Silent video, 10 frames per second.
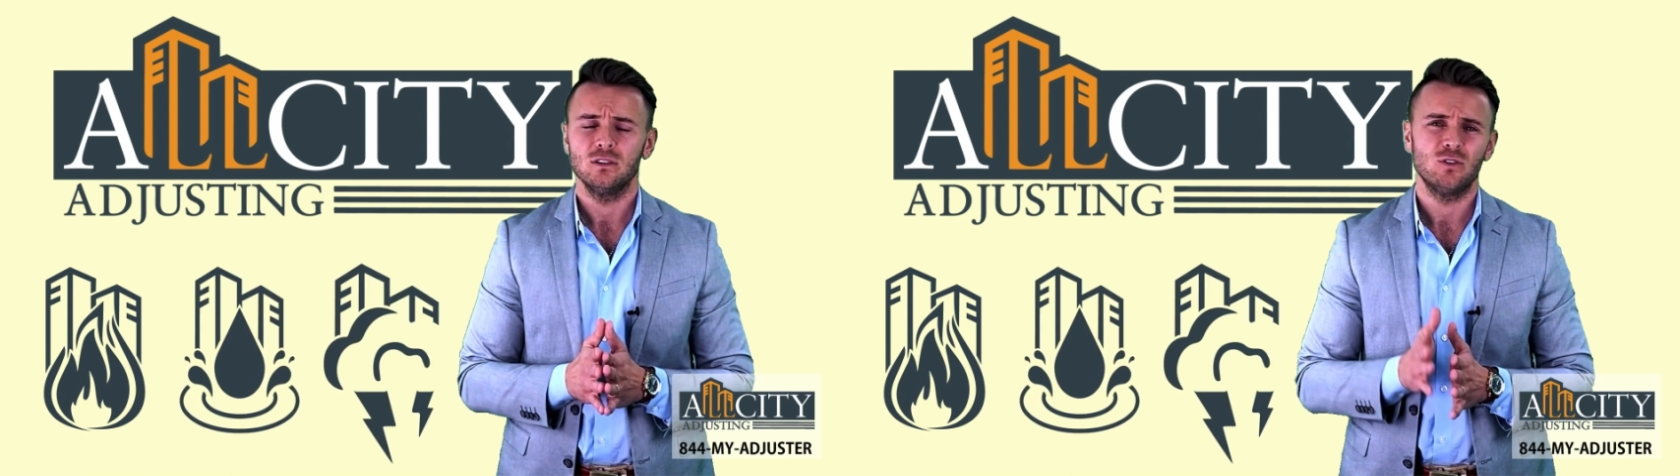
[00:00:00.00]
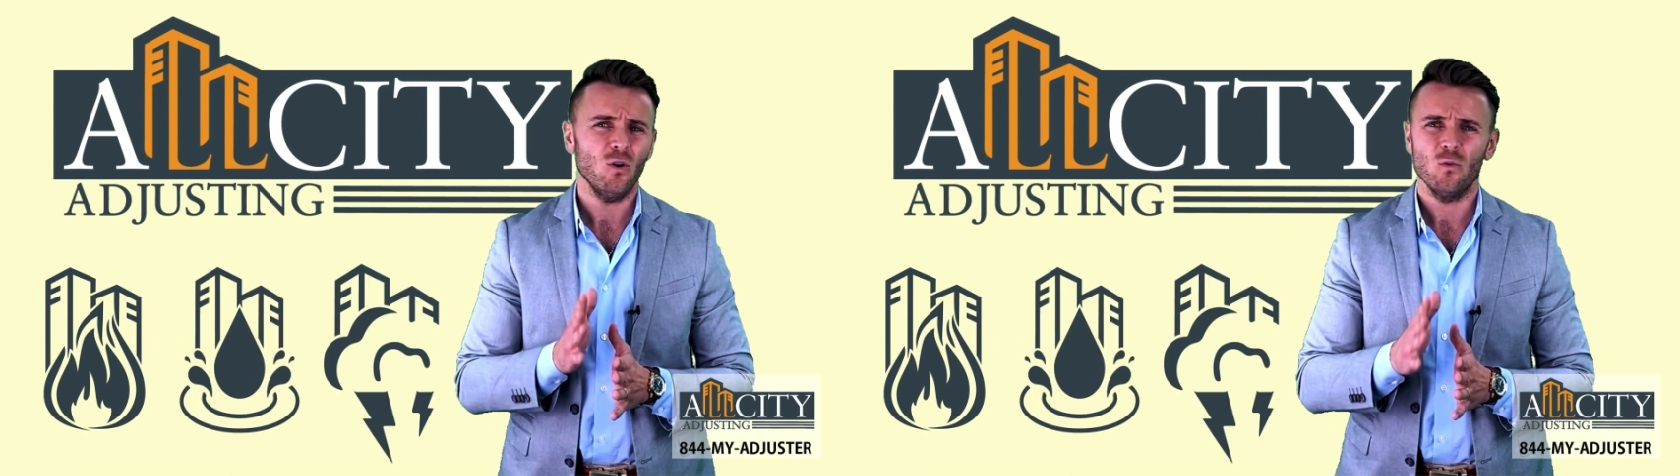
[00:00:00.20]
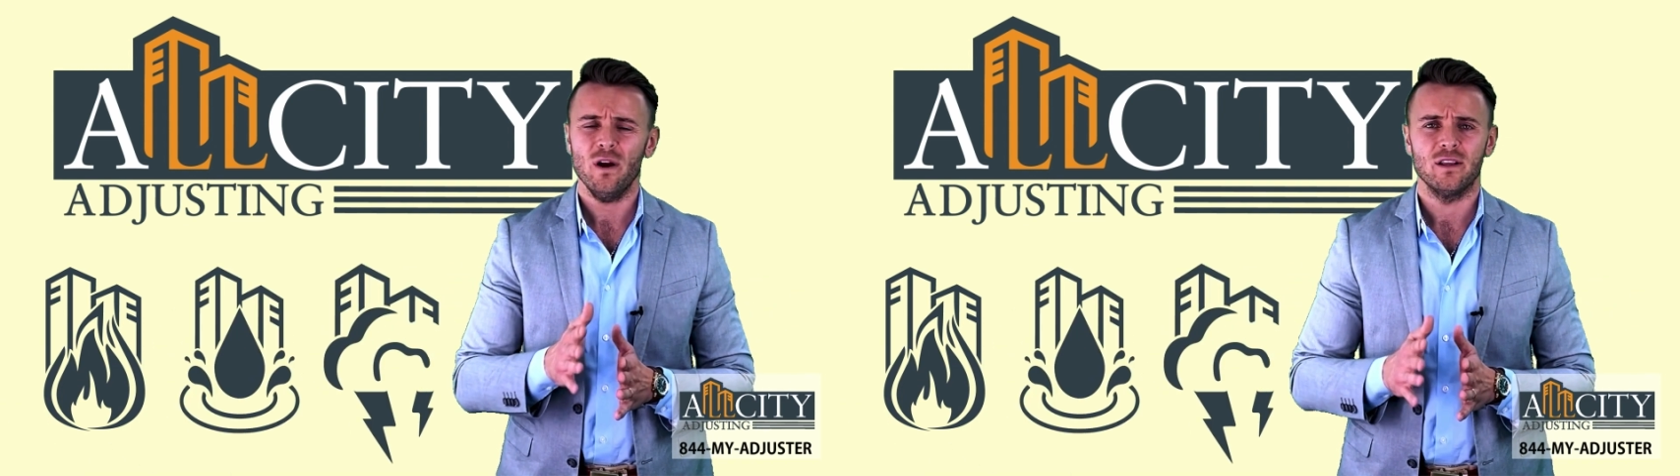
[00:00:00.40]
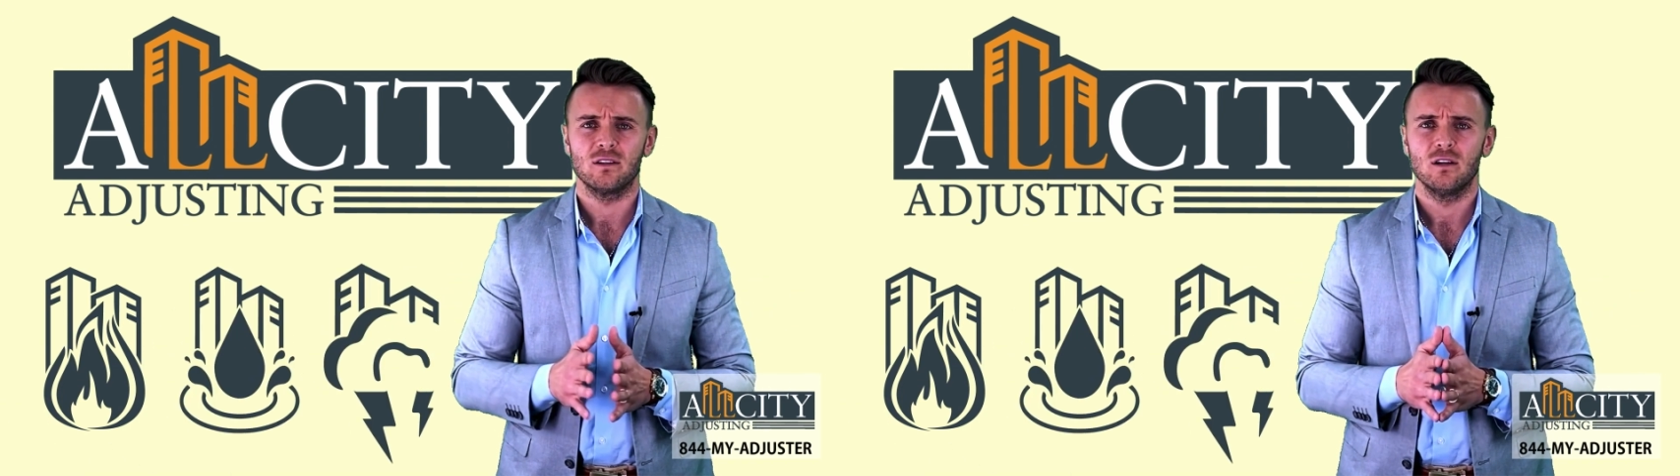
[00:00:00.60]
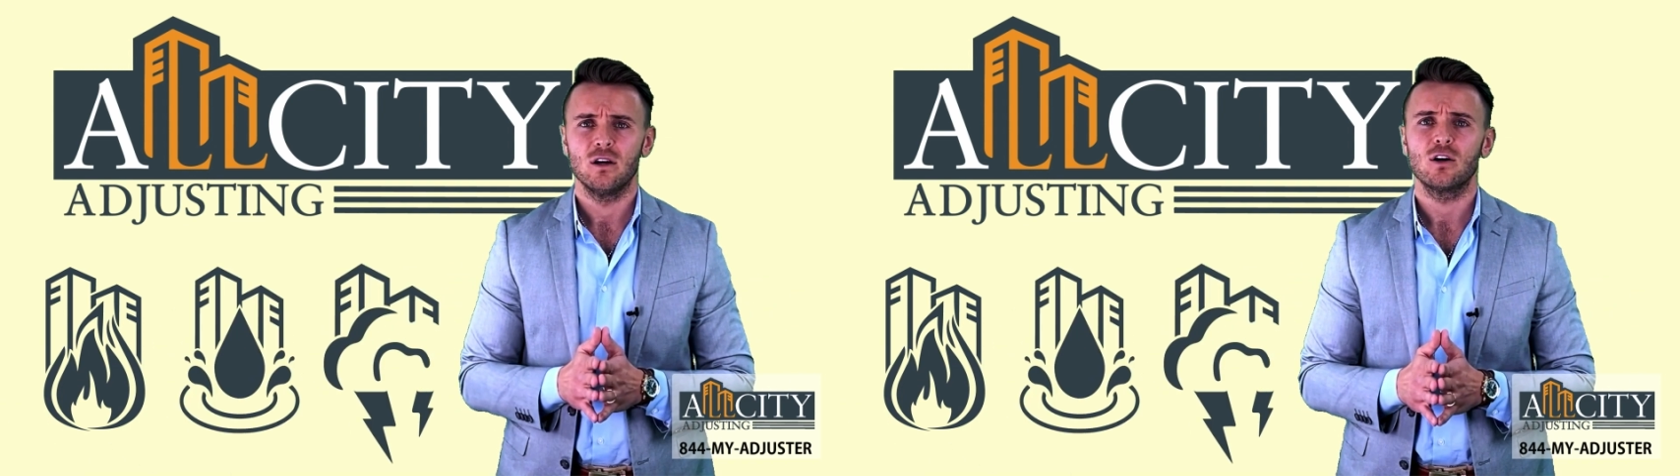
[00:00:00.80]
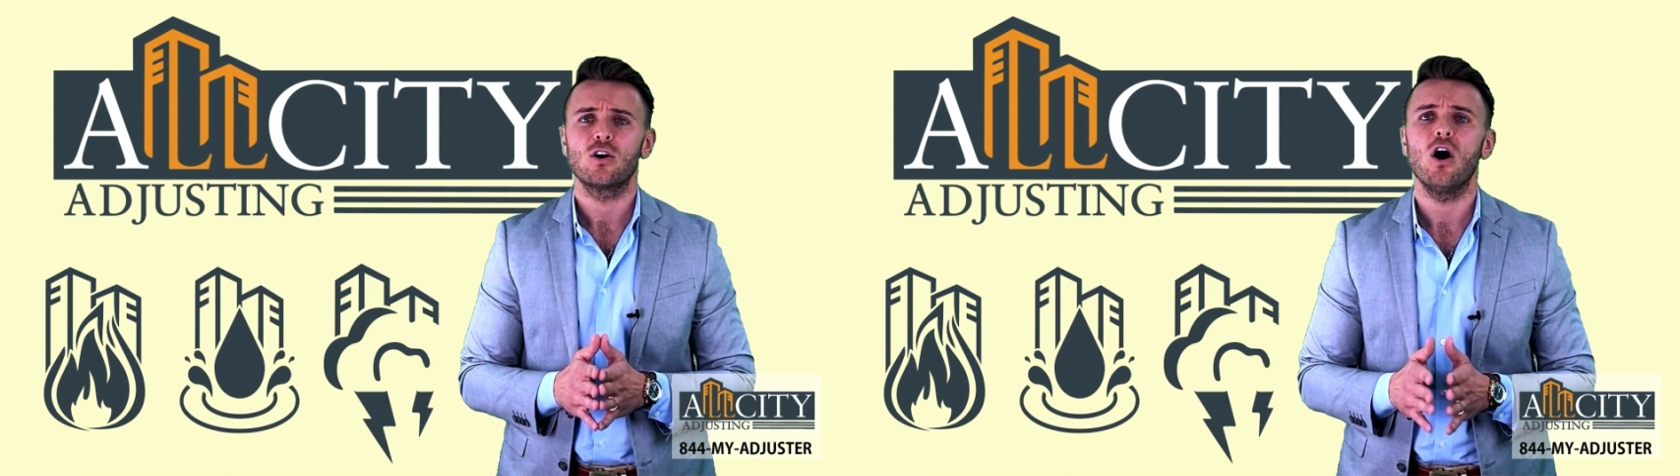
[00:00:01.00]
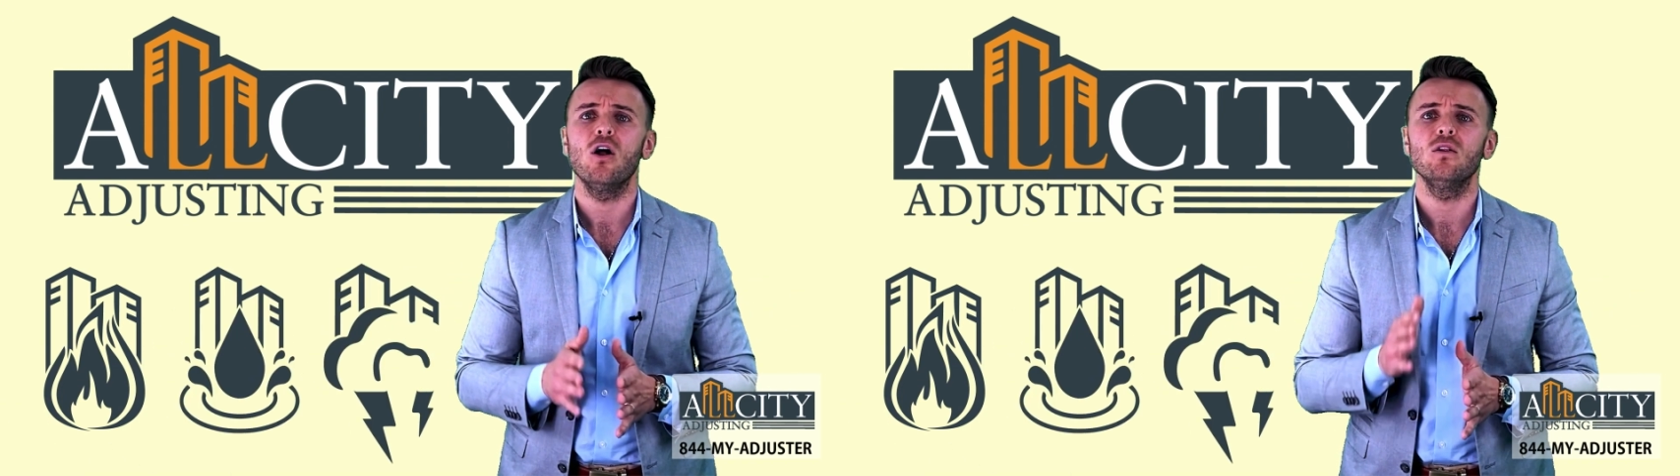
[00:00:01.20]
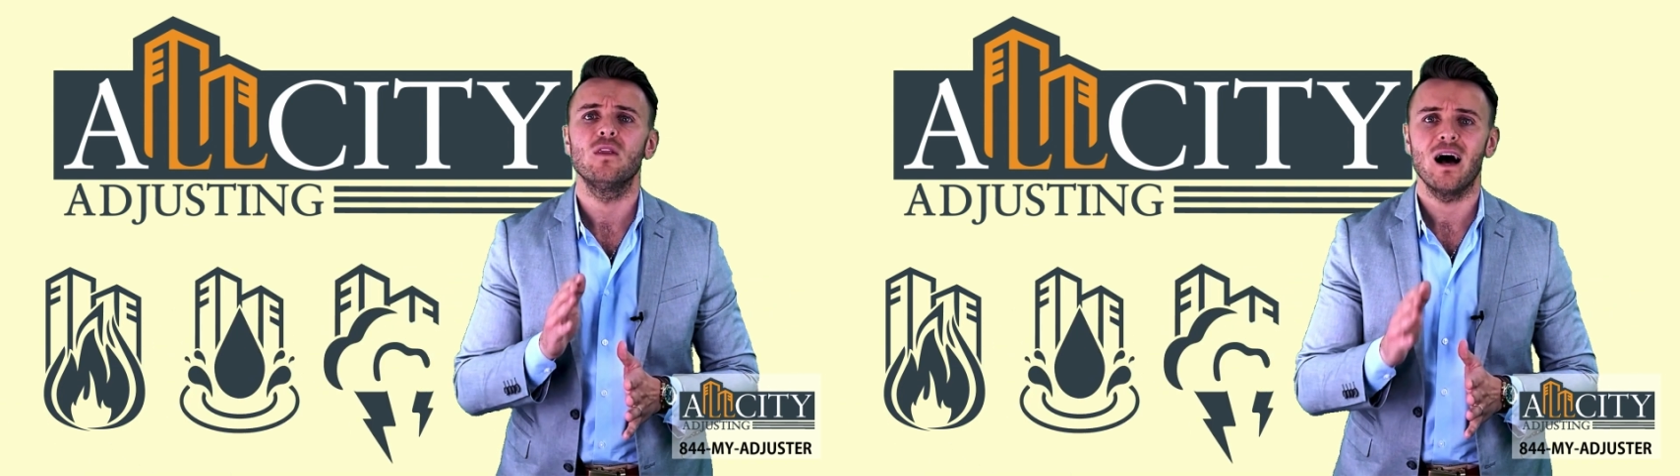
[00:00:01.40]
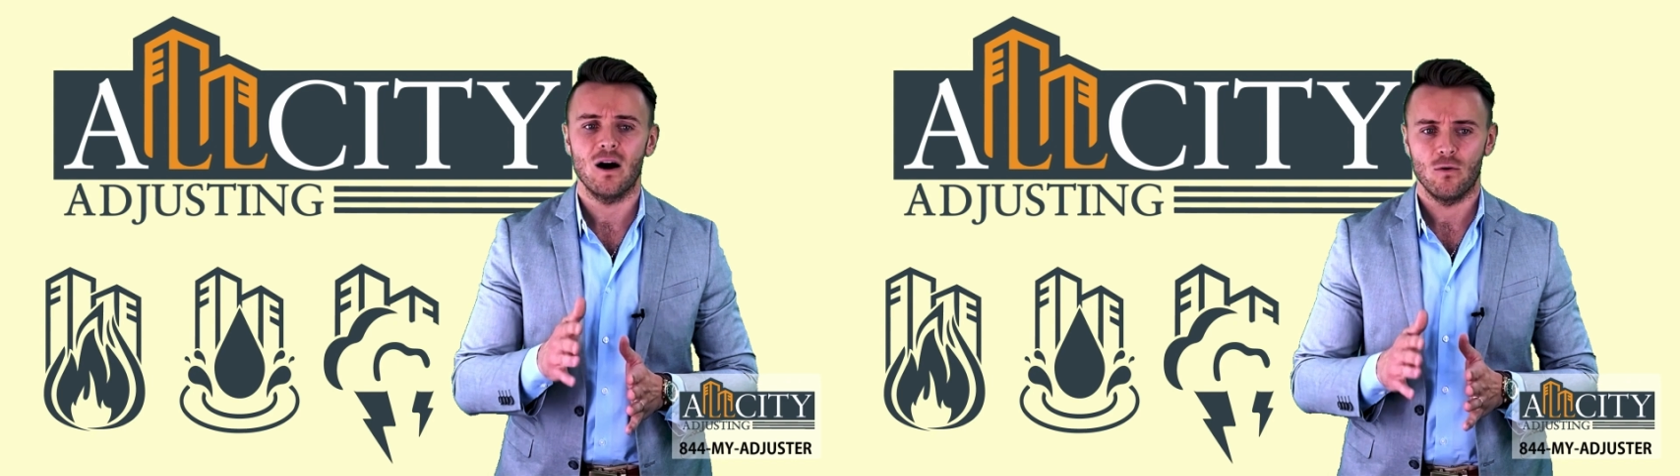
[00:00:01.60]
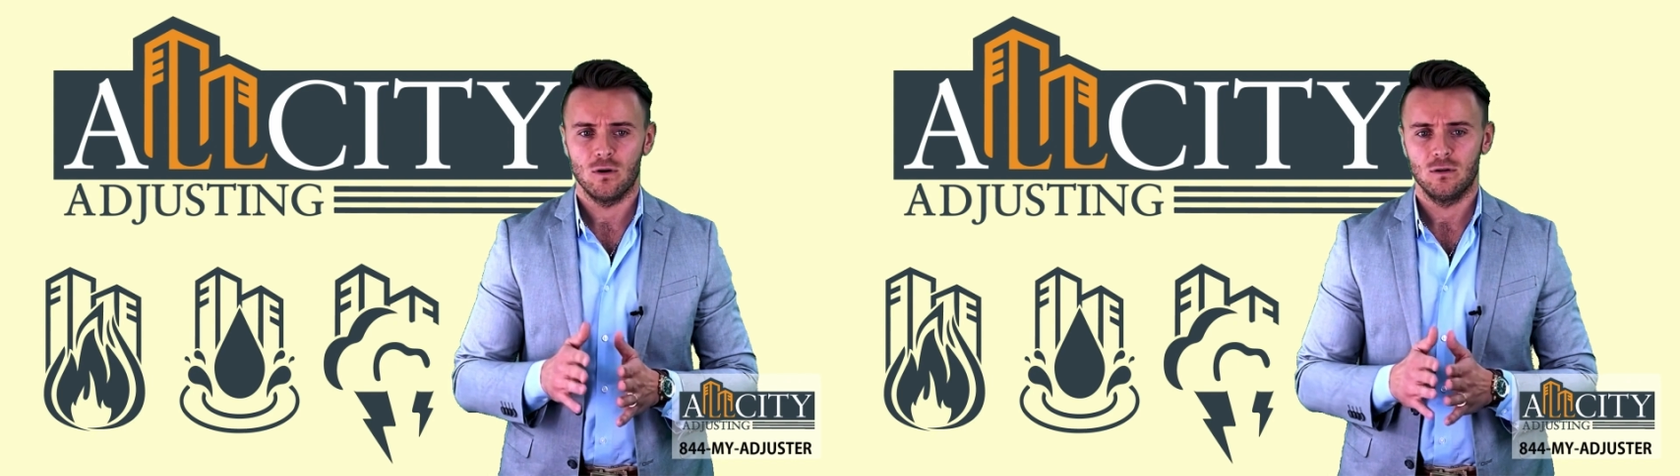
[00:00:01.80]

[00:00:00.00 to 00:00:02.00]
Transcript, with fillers: don't wait, call now